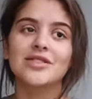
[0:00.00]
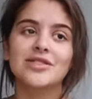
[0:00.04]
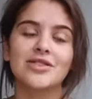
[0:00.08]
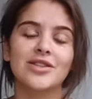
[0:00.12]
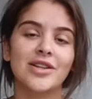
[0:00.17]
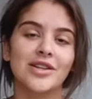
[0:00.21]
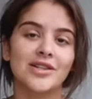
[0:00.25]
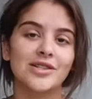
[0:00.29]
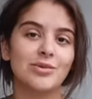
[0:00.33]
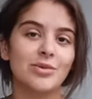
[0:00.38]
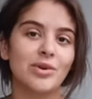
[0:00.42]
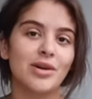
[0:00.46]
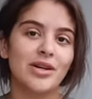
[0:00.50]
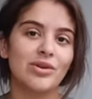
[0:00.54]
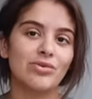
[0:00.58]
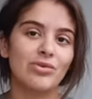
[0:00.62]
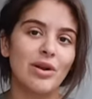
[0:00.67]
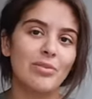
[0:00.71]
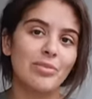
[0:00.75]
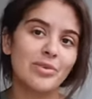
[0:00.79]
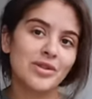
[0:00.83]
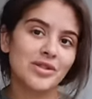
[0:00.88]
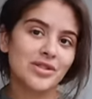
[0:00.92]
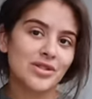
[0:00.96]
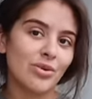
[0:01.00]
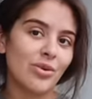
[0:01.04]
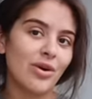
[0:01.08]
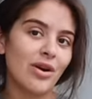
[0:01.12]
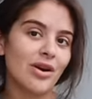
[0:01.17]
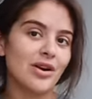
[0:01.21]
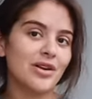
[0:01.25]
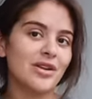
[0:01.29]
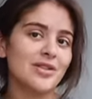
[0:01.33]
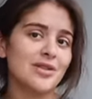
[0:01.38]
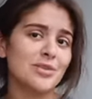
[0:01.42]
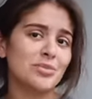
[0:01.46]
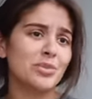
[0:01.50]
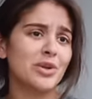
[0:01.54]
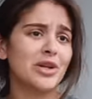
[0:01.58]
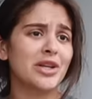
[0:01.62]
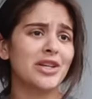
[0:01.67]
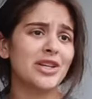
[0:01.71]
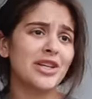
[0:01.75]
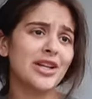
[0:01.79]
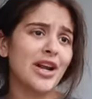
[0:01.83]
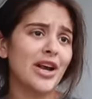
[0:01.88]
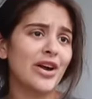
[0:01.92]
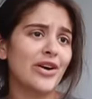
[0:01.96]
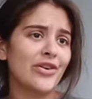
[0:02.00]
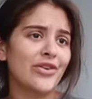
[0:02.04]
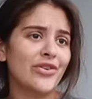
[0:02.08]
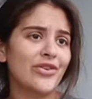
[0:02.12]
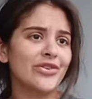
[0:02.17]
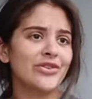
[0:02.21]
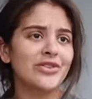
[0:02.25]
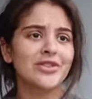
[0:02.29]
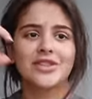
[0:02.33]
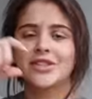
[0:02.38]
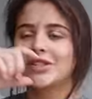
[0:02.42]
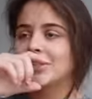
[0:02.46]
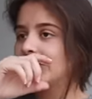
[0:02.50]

So that's why I rep it so hard because I'm like, you know,